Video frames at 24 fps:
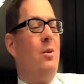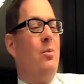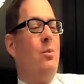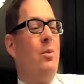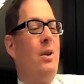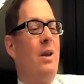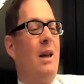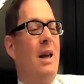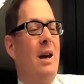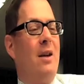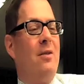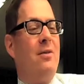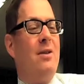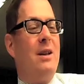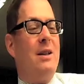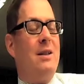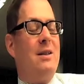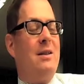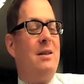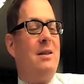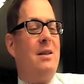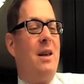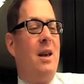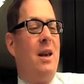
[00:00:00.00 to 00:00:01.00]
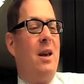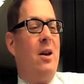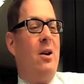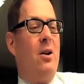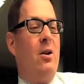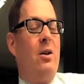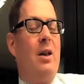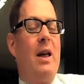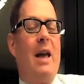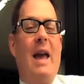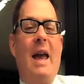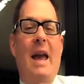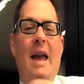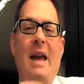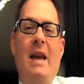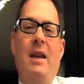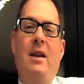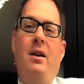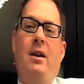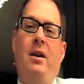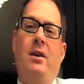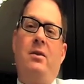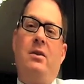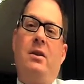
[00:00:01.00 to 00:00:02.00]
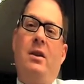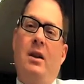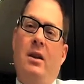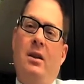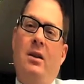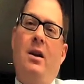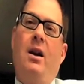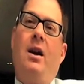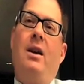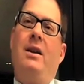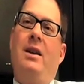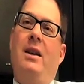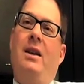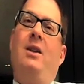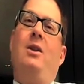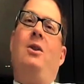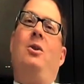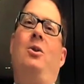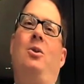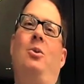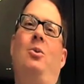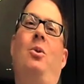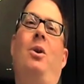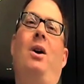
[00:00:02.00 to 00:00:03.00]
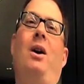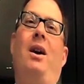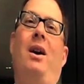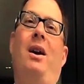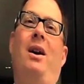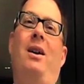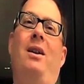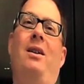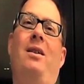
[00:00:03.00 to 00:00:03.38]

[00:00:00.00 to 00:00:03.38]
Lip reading: but have that scale aid us and not get in the way?